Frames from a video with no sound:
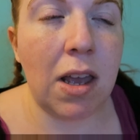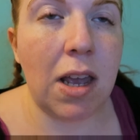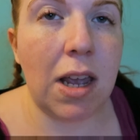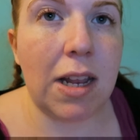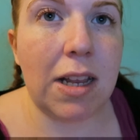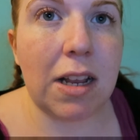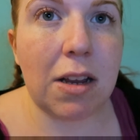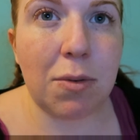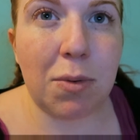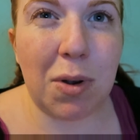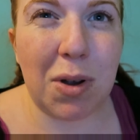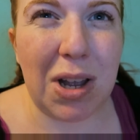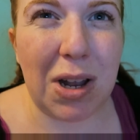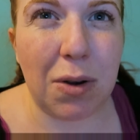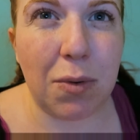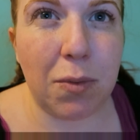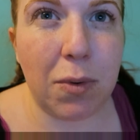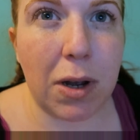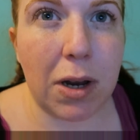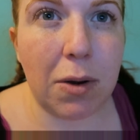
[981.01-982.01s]
It does work
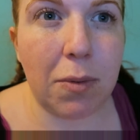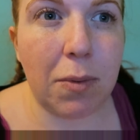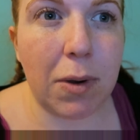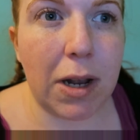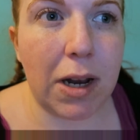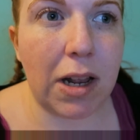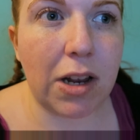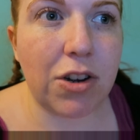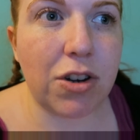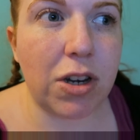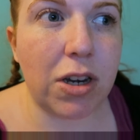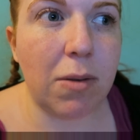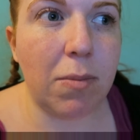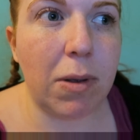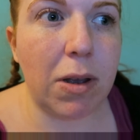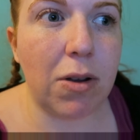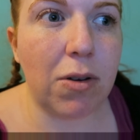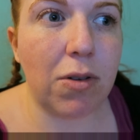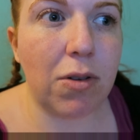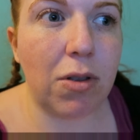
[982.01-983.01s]
out quite well actually,
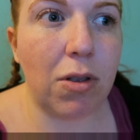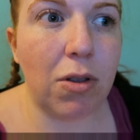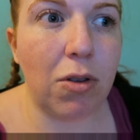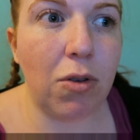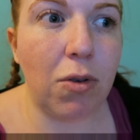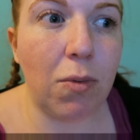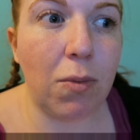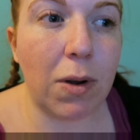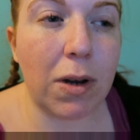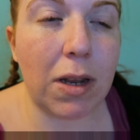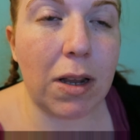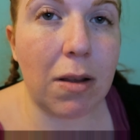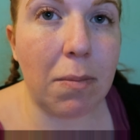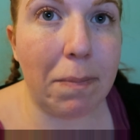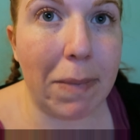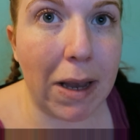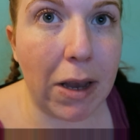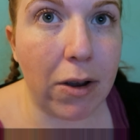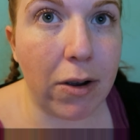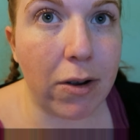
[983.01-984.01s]
because the new one is
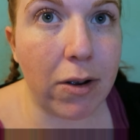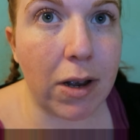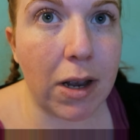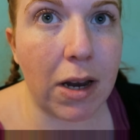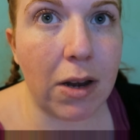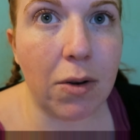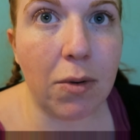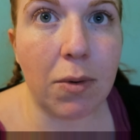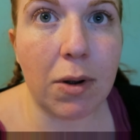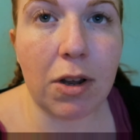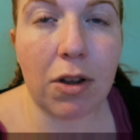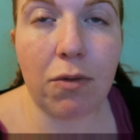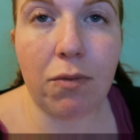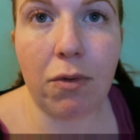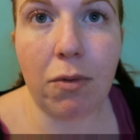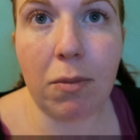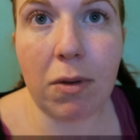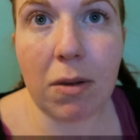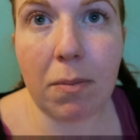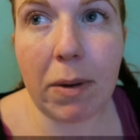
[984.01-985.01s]
bigger and Owen's
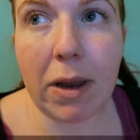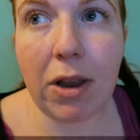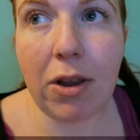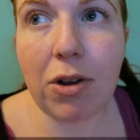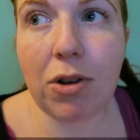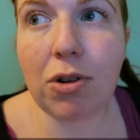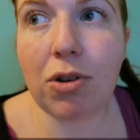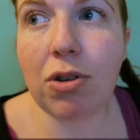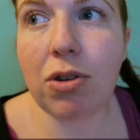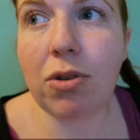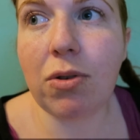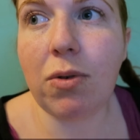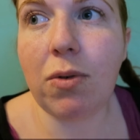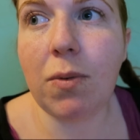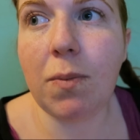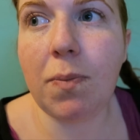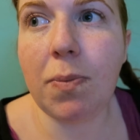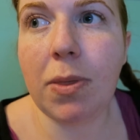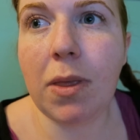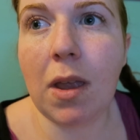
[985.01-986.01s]
room is bigger,
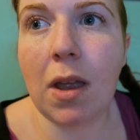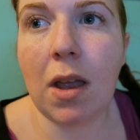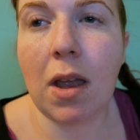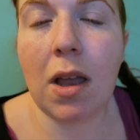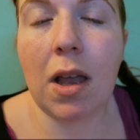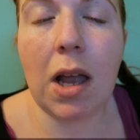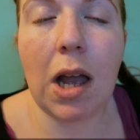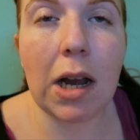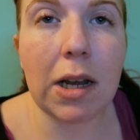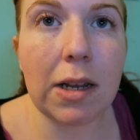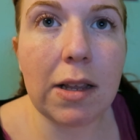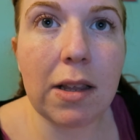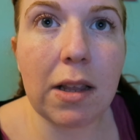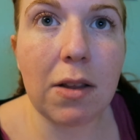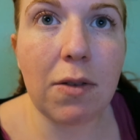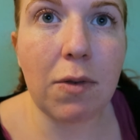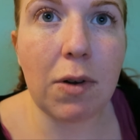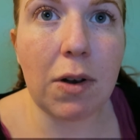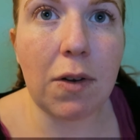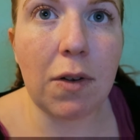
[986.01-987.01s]
so at least
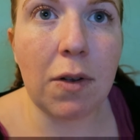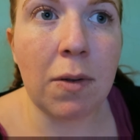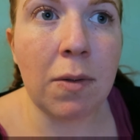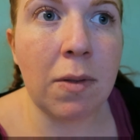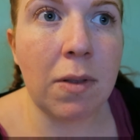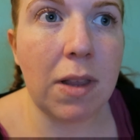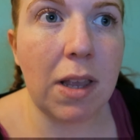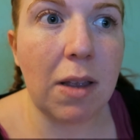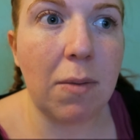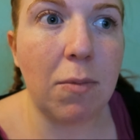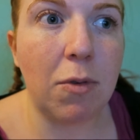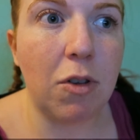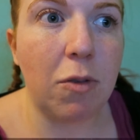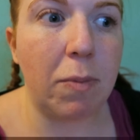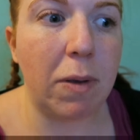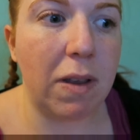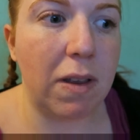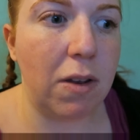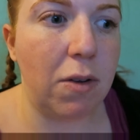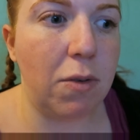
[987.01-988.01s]
it will take more
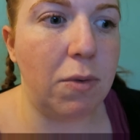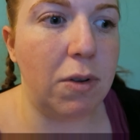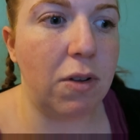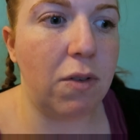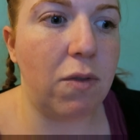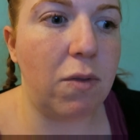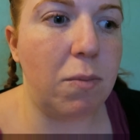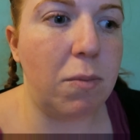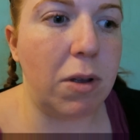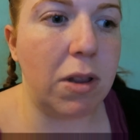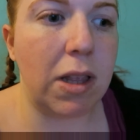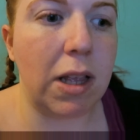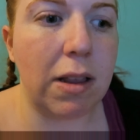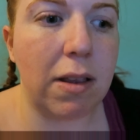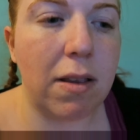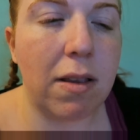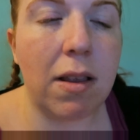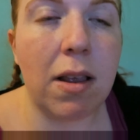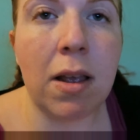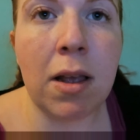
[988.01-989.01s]
space in Owen's room, but
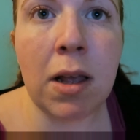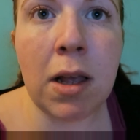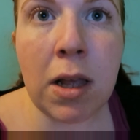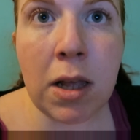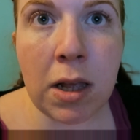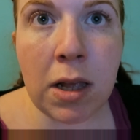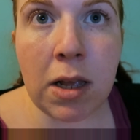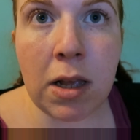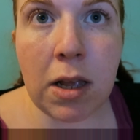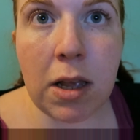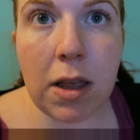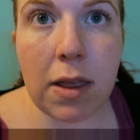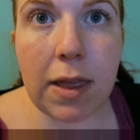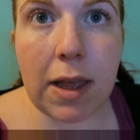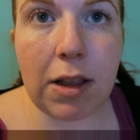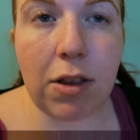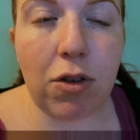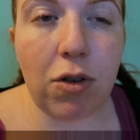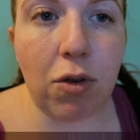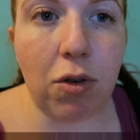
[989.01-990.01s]

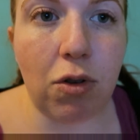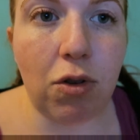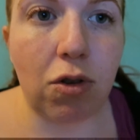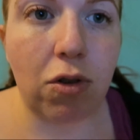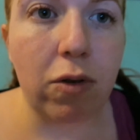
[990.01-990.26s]
that's good.